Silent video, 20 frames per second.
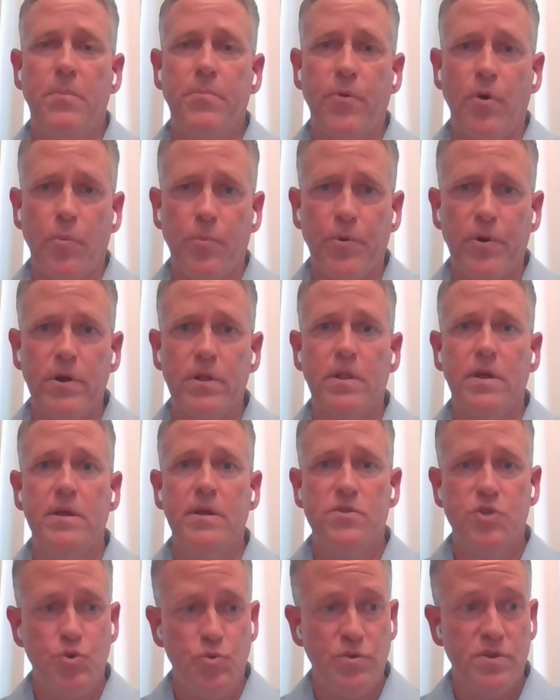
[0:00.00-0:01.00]

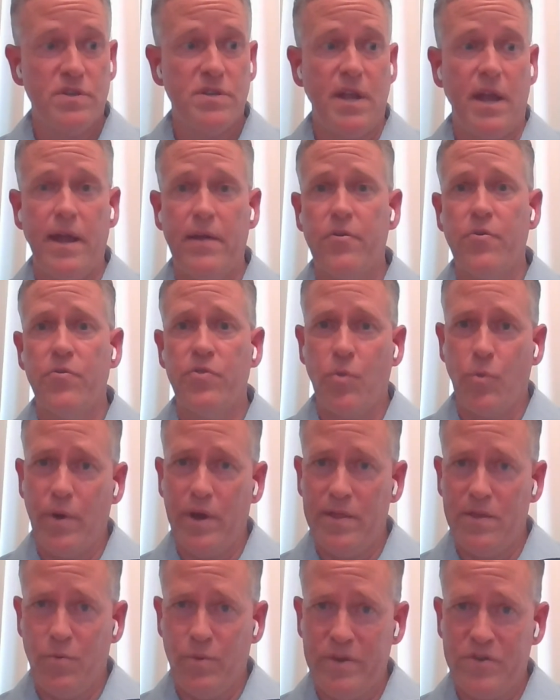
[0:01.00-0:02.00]
appropriately to the standard, the
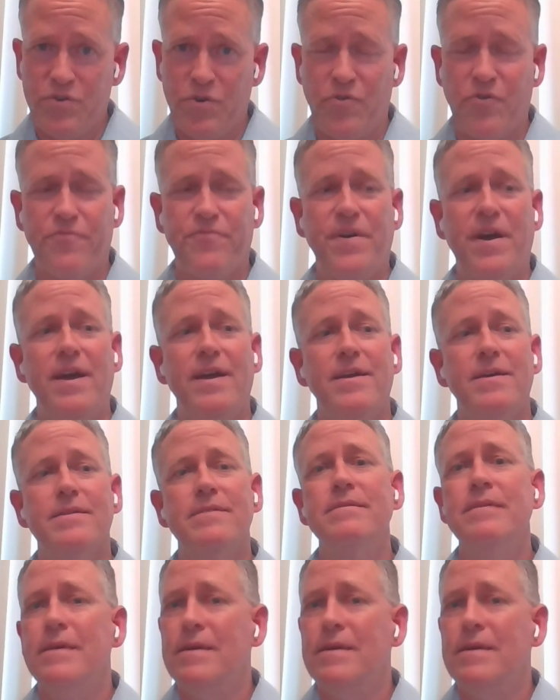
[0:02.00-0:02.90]
way that we certified it.